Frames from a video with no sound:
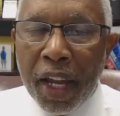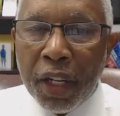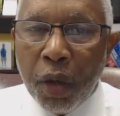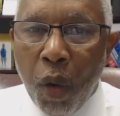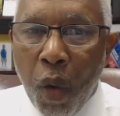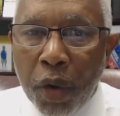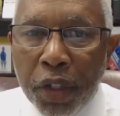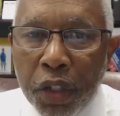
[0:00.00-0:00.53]
in
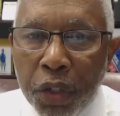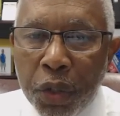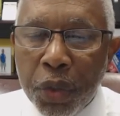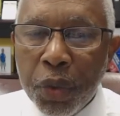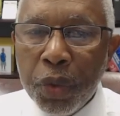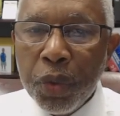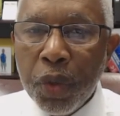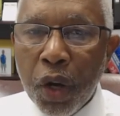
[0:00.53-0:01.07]
order
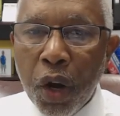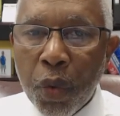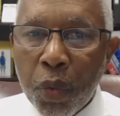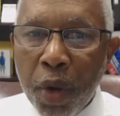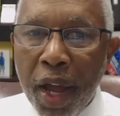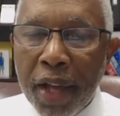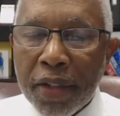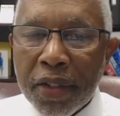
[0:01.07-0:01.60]
to
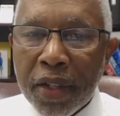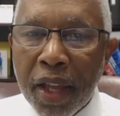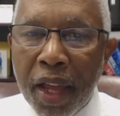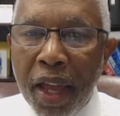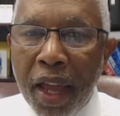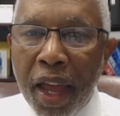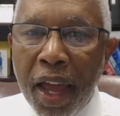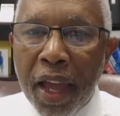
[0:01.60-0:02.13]
arrest
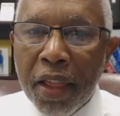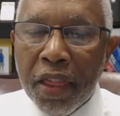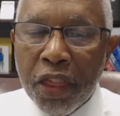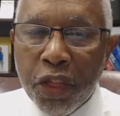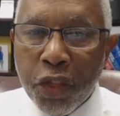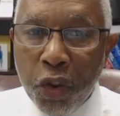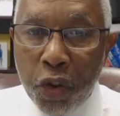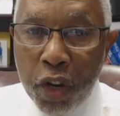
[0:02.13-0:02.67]
a
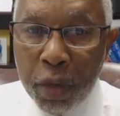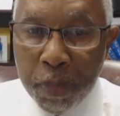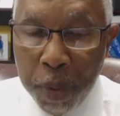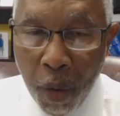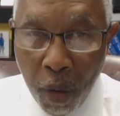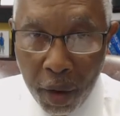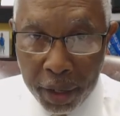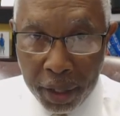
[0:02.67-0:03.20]
third
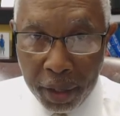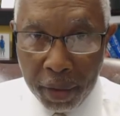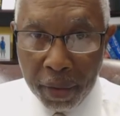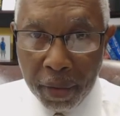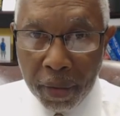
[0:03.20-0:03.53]
party,